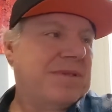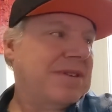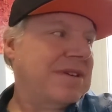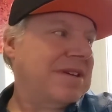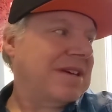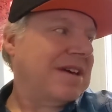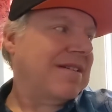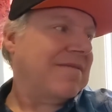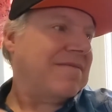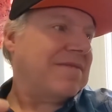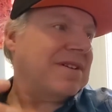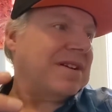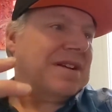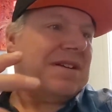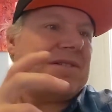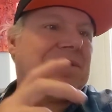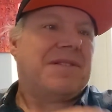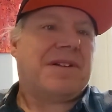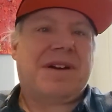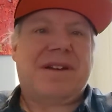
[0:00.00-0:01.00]
They have like
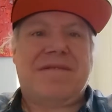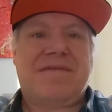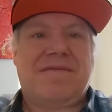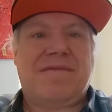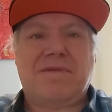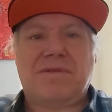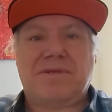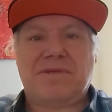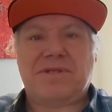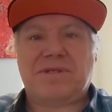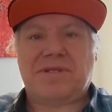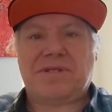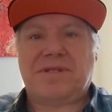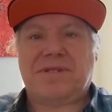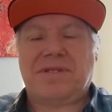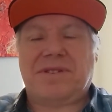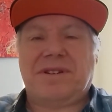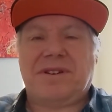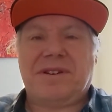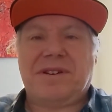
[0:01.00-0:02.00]
a light
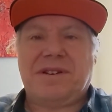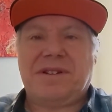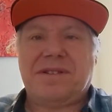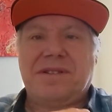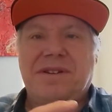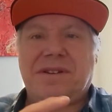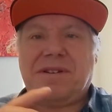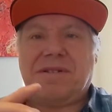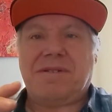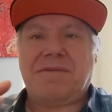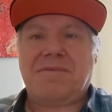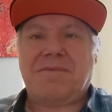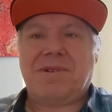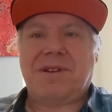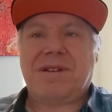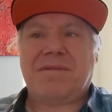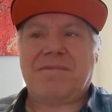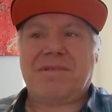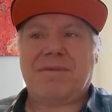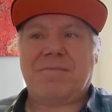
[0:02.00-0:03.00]
version on there or
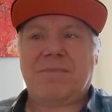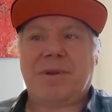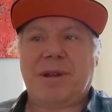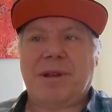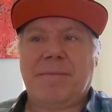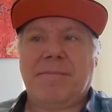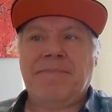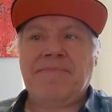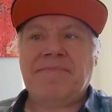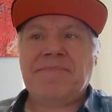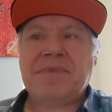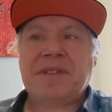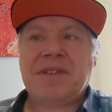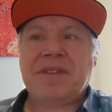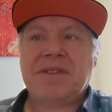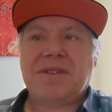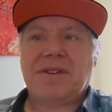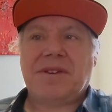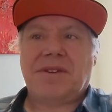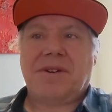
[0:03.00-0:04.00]
whatever, but
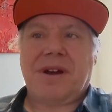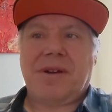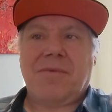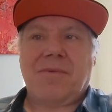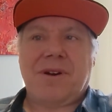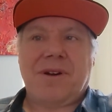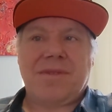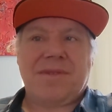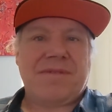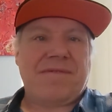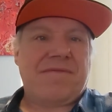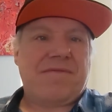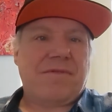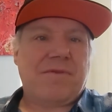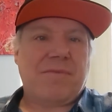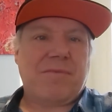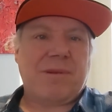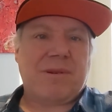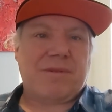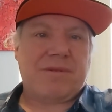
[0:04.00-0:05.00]
I want the full
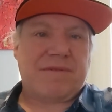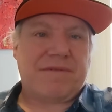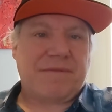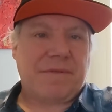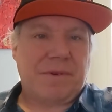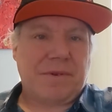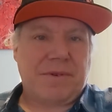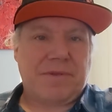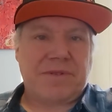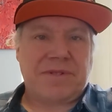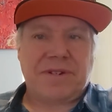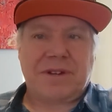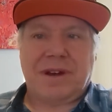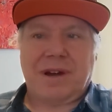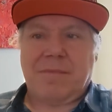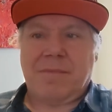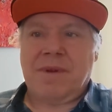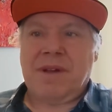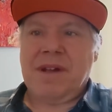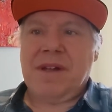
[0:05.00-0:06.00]
blown
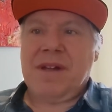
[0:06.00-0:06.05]
Photoshop.